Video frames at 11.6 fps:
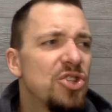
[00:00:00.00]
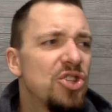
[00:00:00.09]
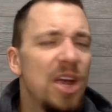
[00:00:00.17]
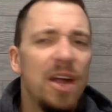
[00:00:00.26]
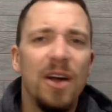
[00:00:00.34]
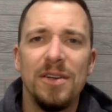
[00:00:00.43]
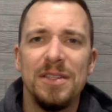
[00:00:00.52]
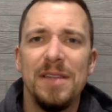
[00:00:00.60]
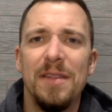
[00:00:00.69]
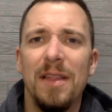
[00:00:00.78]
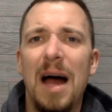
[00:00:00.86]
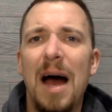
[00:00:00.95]
chairs in
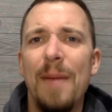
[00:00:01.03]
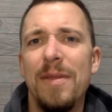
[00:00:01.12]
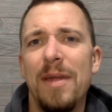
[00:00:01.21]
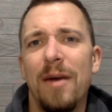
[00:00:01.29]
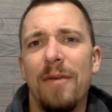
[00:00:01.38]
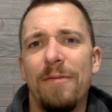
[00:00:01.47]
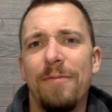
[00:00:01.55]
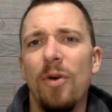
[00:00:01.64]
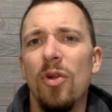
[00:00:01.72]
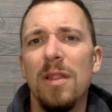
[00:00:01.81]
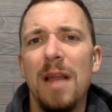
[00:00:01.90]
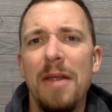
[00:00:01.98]
the lobby that are
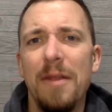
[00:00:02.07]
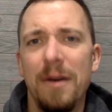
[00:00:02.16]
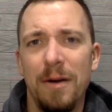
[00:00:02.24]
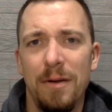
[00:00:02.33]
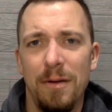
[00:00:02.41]
full leather.